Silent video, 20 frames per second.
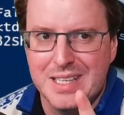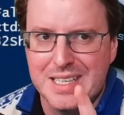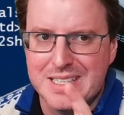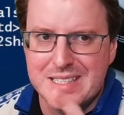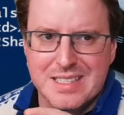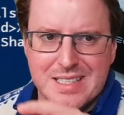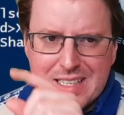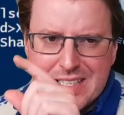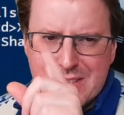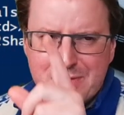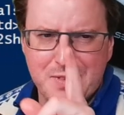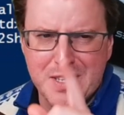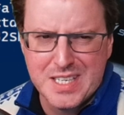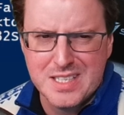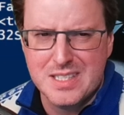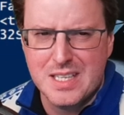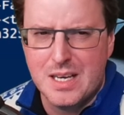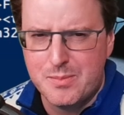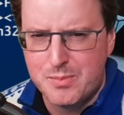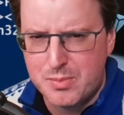Let's
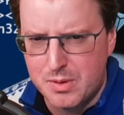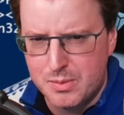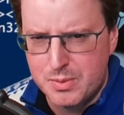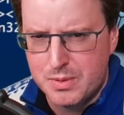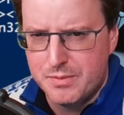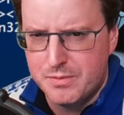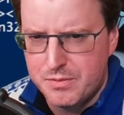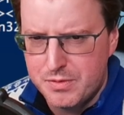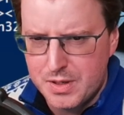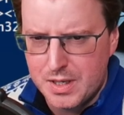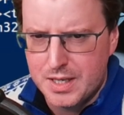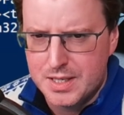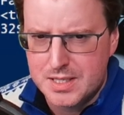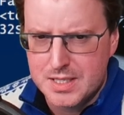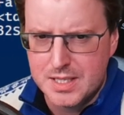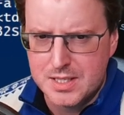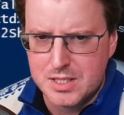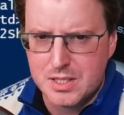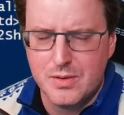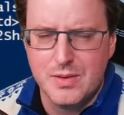fix that problem
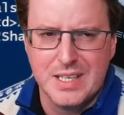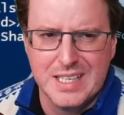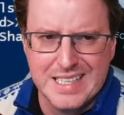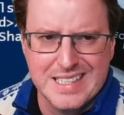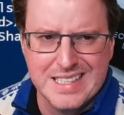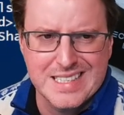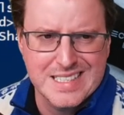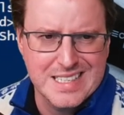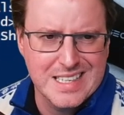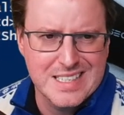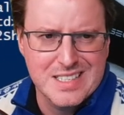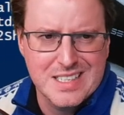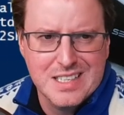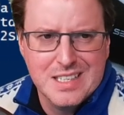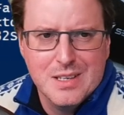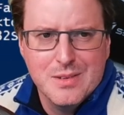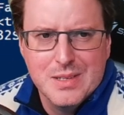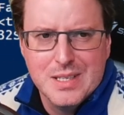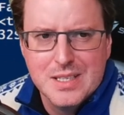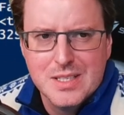first. Let's go and get this actually
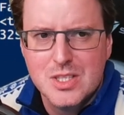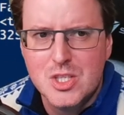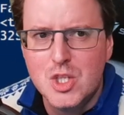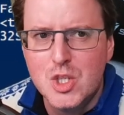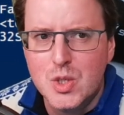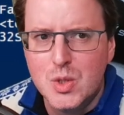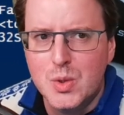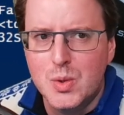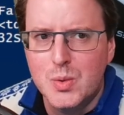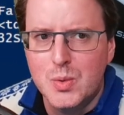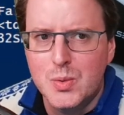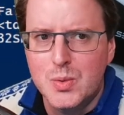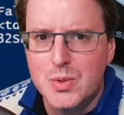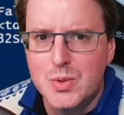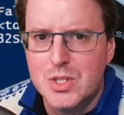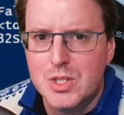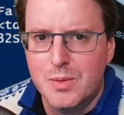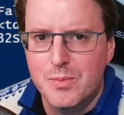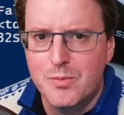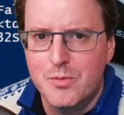going to
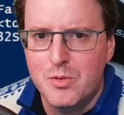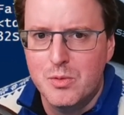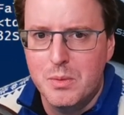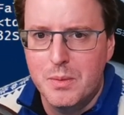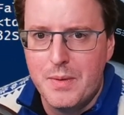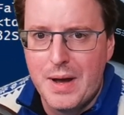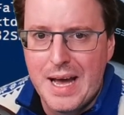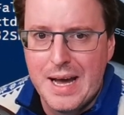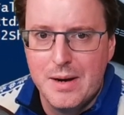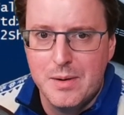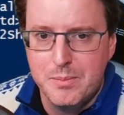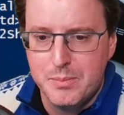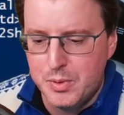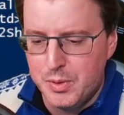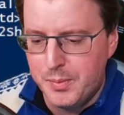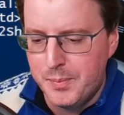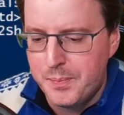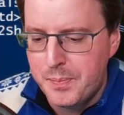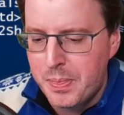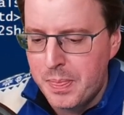some form of
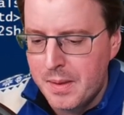output.